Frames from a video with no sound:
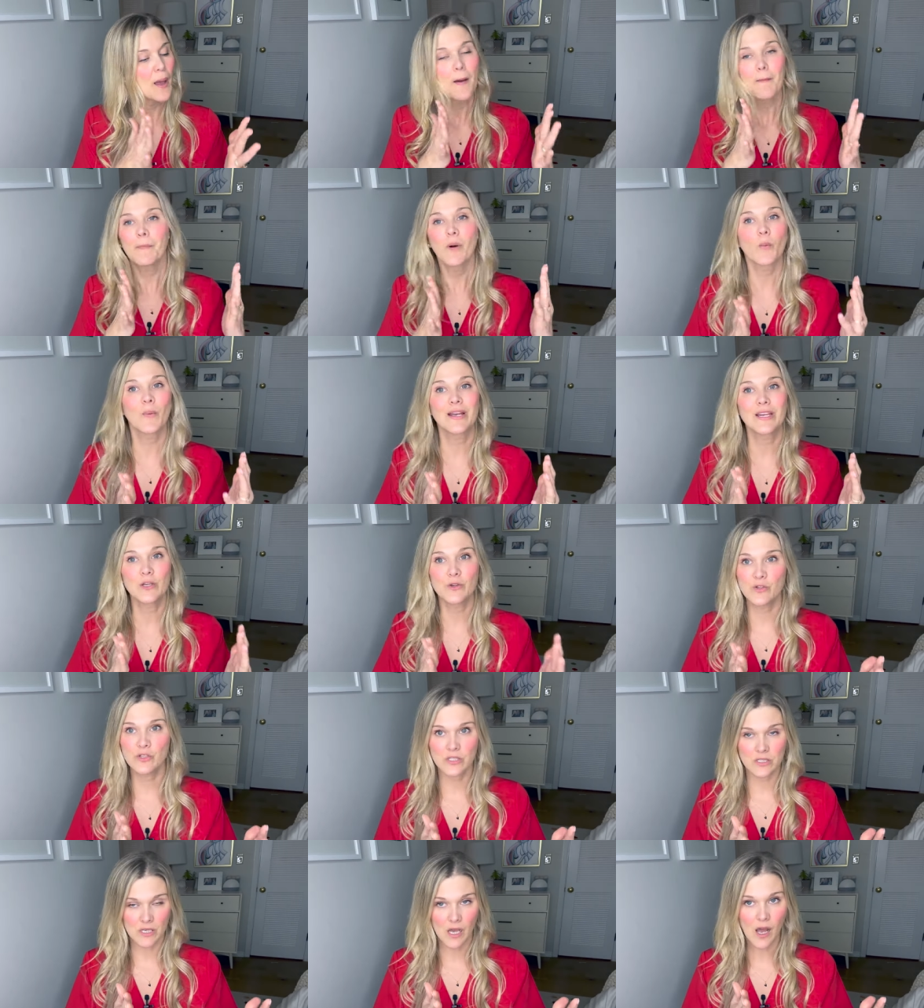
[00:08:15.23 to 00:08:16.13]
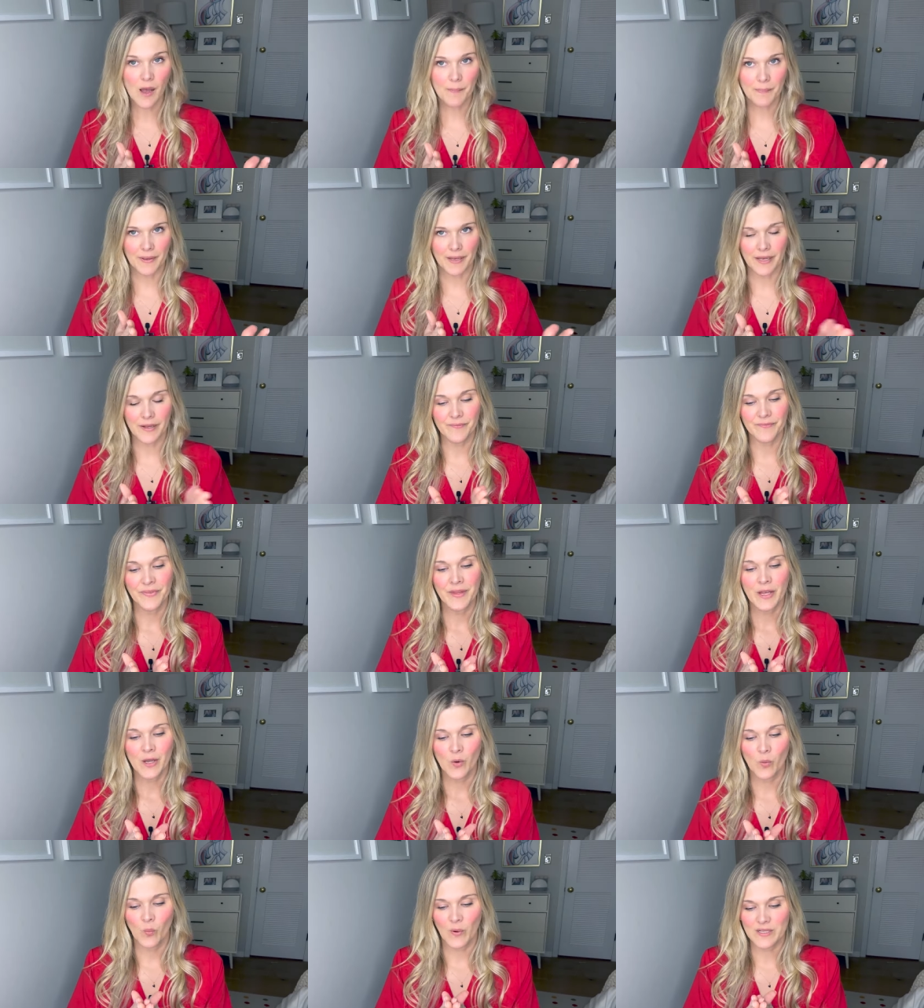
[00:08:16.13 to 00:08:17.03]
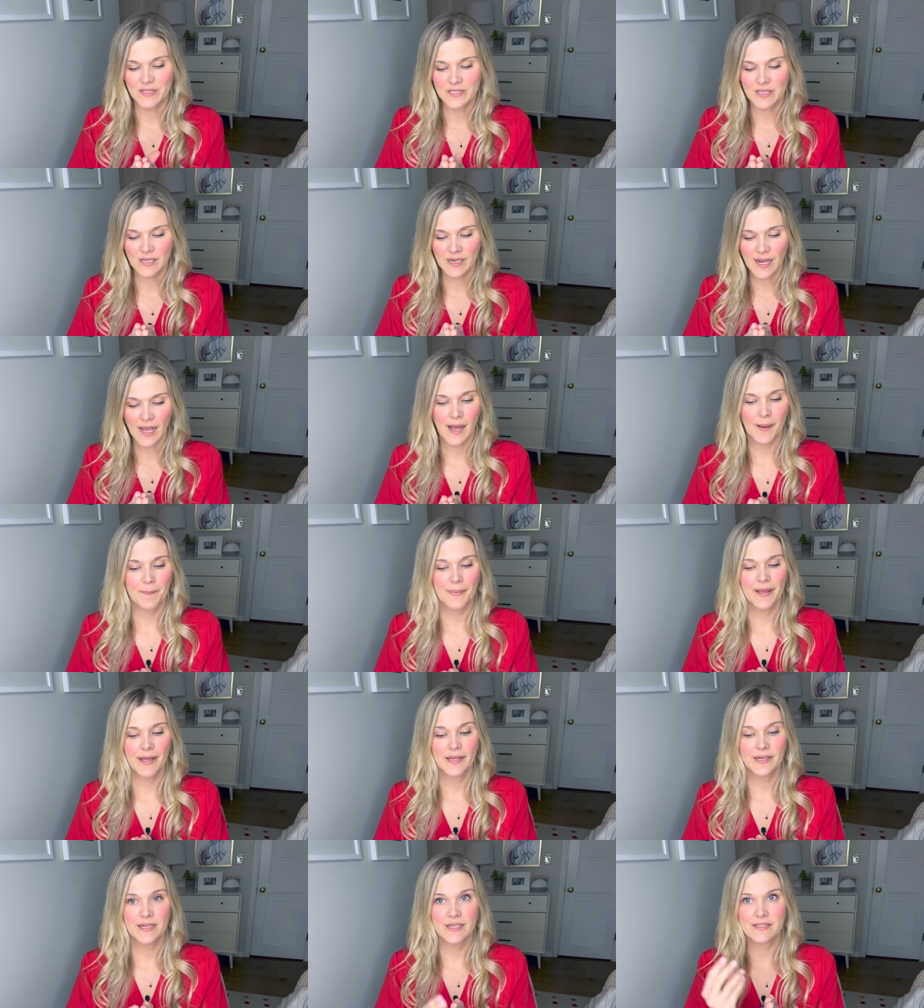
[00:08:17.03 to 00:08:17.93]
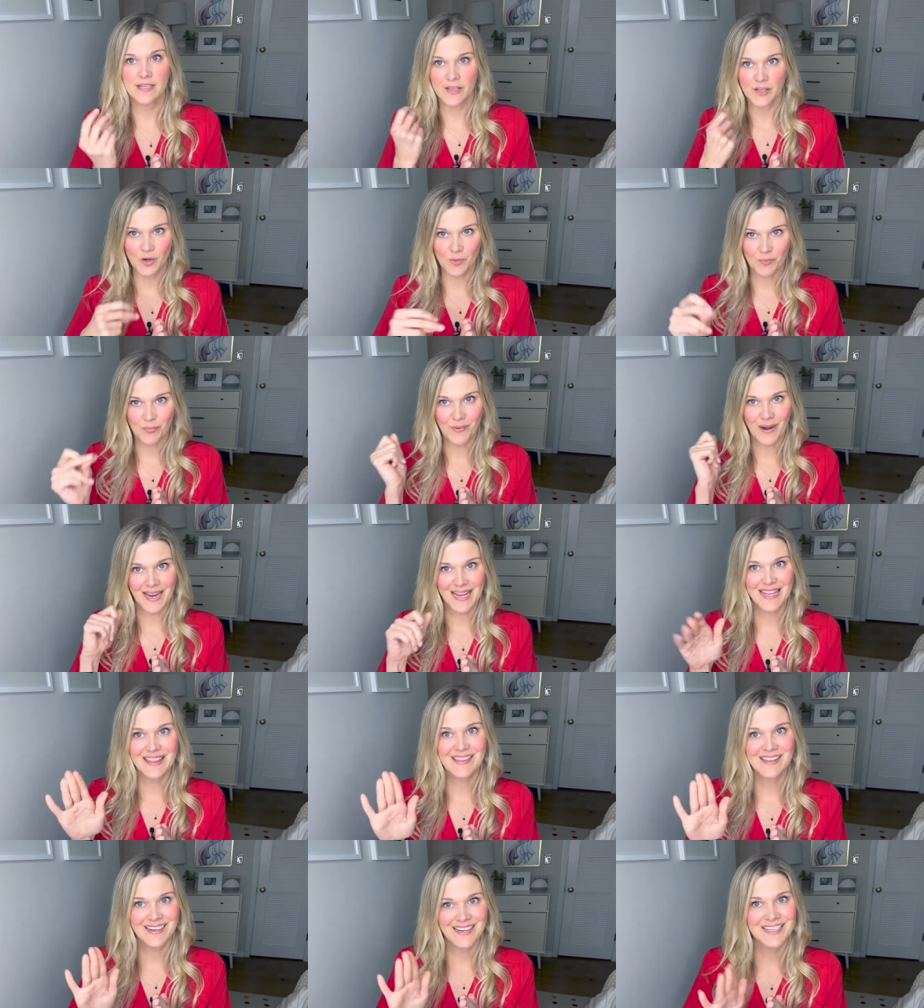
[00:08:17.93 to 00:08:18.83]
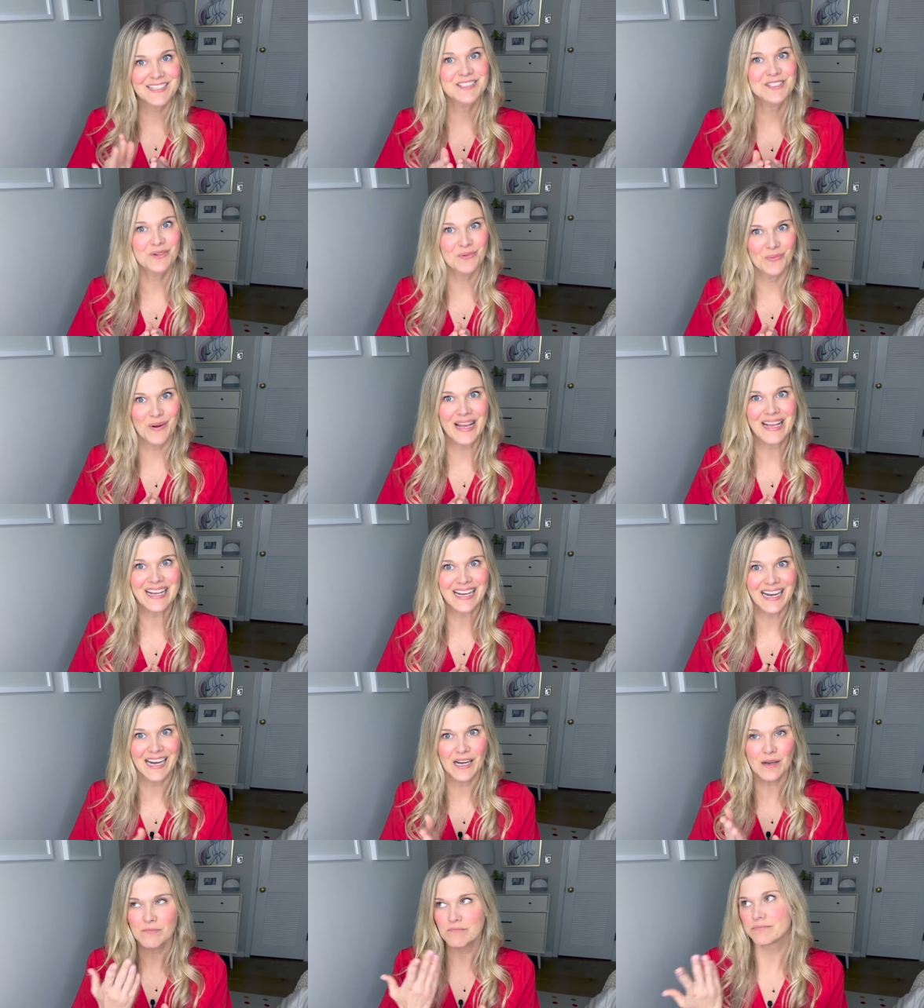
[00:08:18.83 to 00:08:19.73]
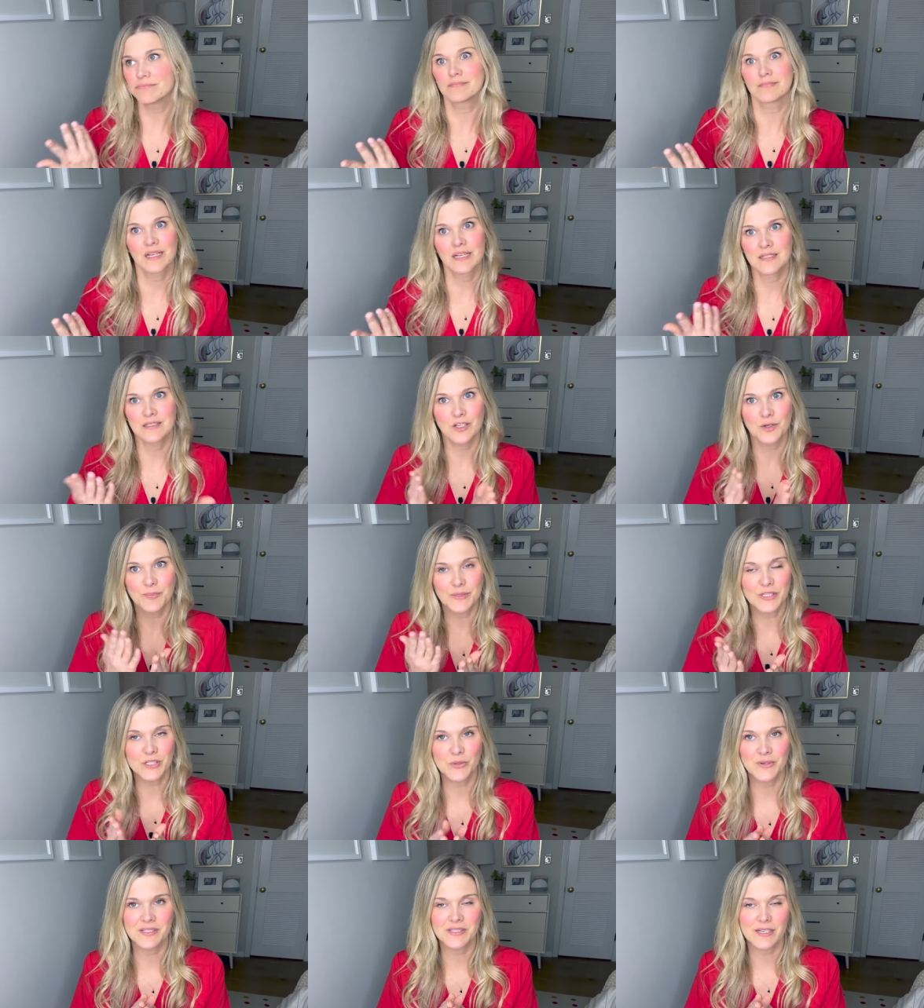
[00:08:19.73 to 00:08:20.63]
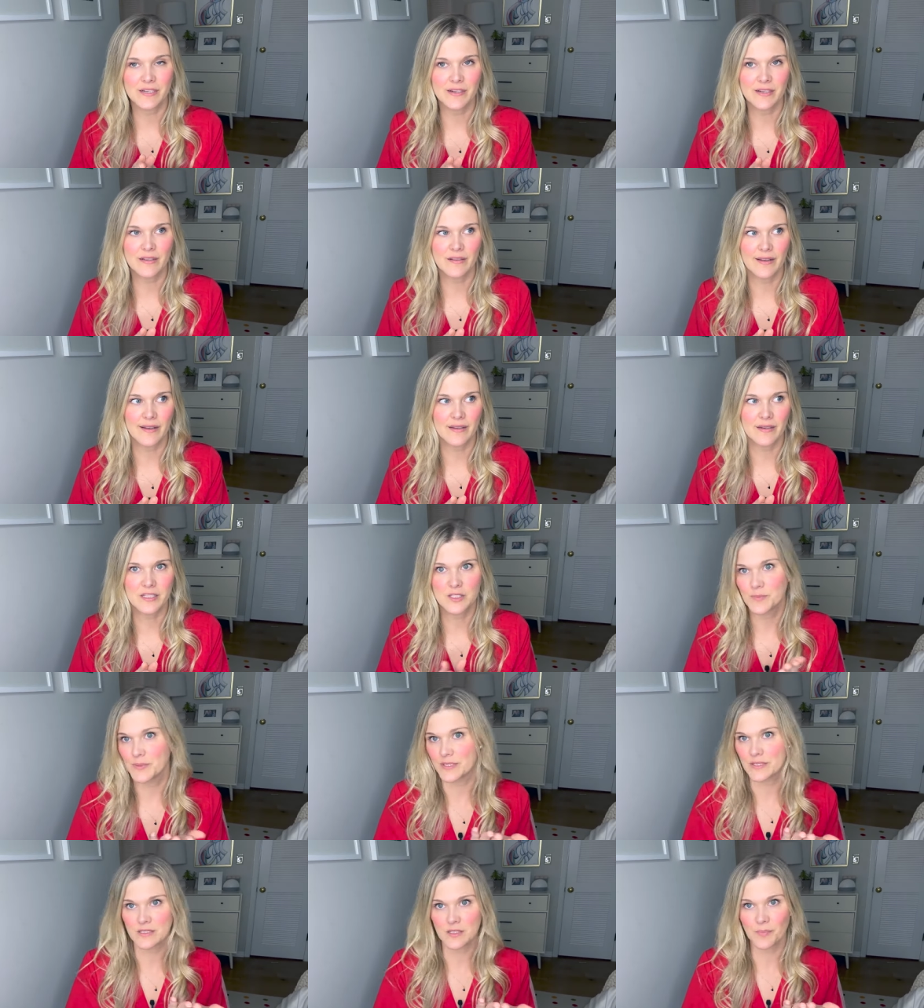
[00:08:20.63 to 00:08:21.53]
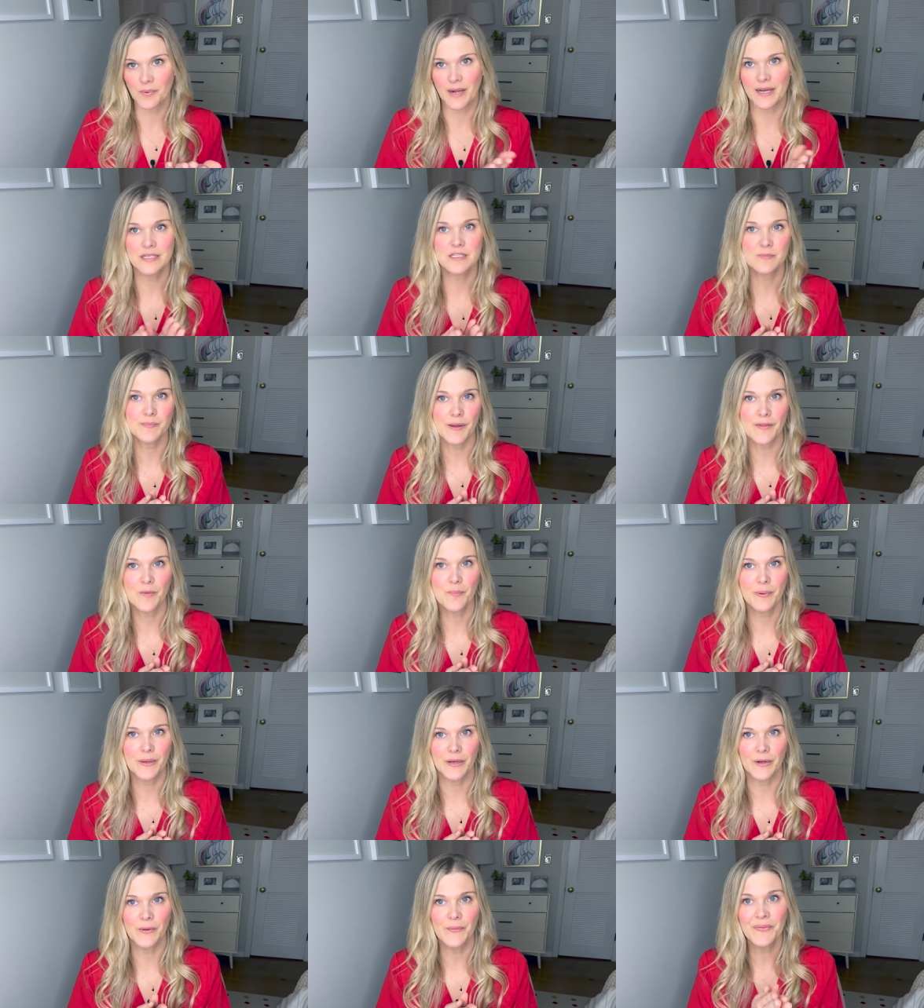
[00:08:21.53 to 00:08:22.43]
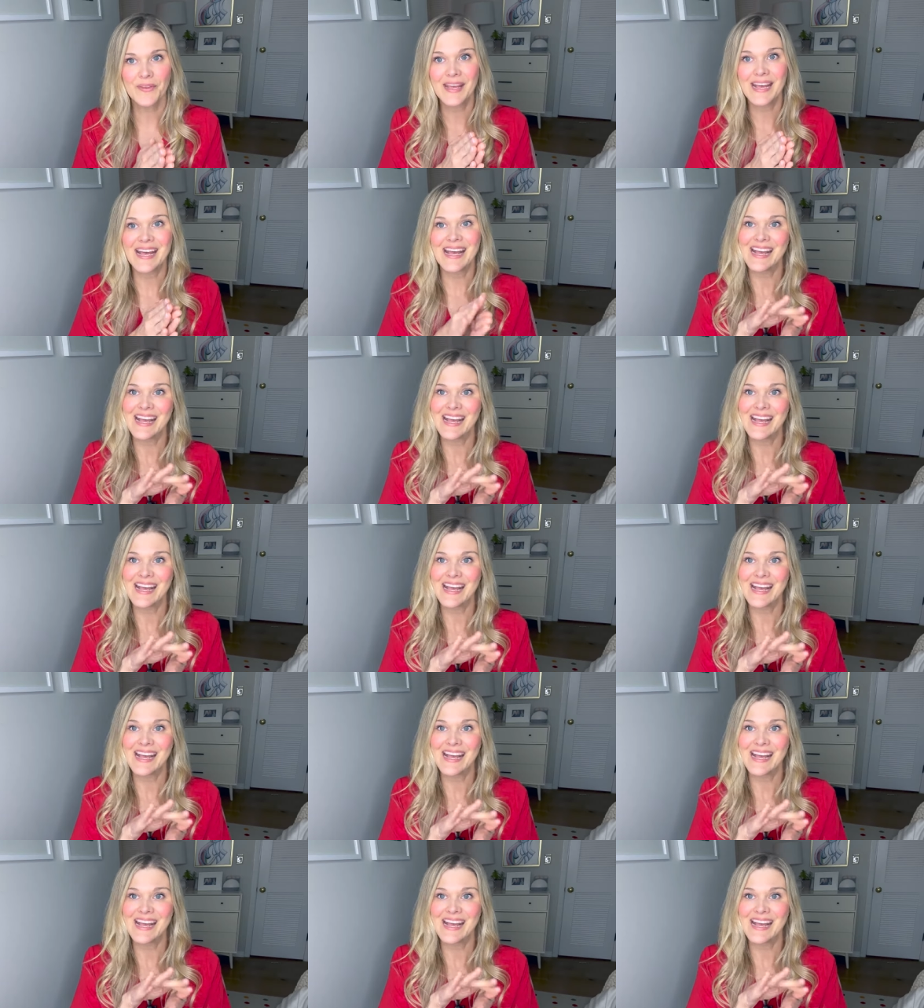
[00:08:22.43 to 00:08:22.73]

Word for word: But when you stop it, what's going to happen is that your brain then has to wake up because your pituitary gland has been suppressed by the pill,